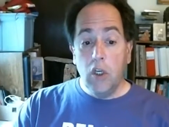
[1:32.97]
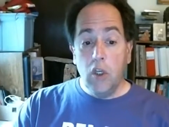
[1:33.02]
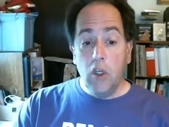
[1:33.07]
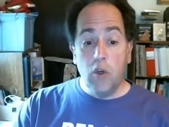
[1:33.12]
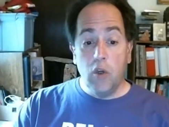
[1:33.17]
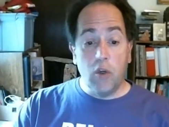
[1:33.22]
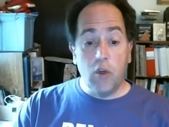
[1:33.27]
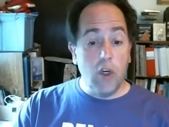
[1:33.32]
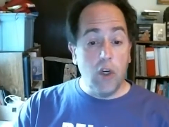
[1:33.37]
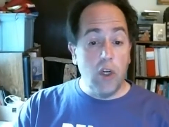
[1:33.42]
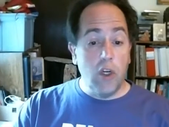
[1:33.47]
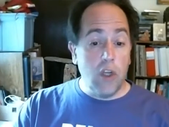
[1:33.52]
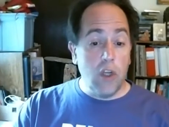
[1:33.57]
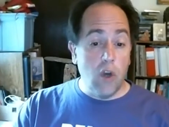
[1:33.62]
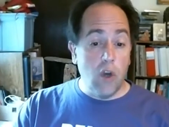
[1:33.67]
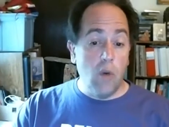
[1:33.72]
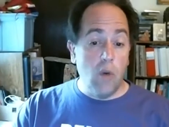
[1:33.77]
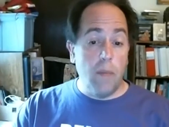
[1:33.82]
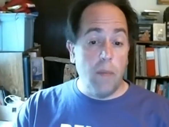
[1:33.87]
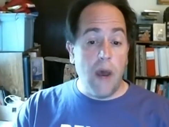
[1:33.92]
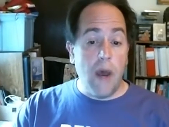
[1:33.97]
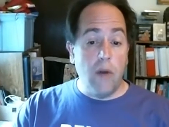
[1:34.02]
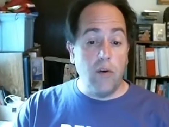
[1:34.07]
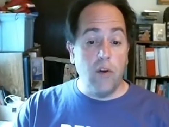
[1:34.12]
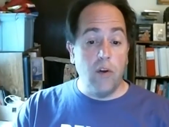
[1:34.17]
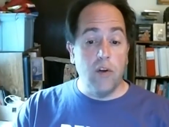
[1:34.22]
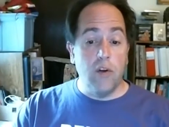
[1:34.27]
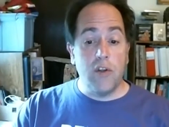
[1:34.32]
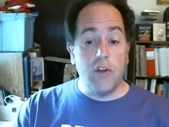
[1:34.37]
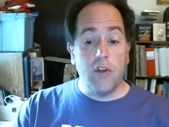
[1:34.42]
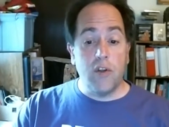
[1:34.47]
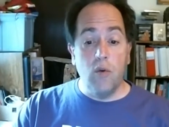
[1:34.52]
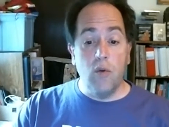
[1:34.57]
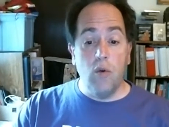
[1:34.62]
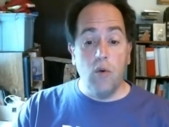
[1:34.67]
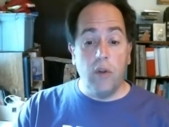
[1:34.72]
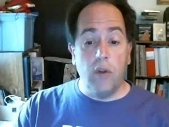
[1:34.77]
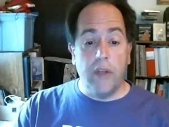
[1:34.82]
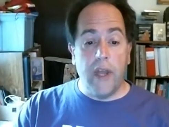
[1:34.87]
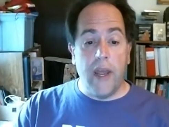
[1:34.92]
You could go about your
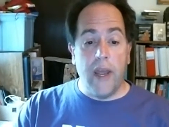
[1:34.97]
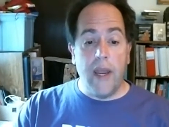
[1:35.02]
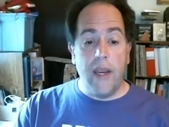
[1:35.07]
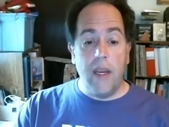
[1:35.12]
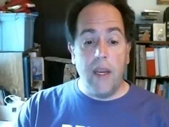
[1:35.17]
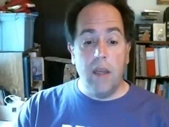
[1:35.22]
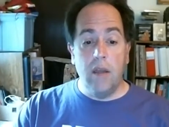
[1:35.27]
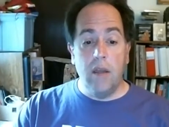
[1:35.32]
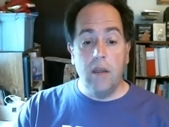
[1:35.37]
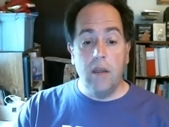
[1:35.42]
school day,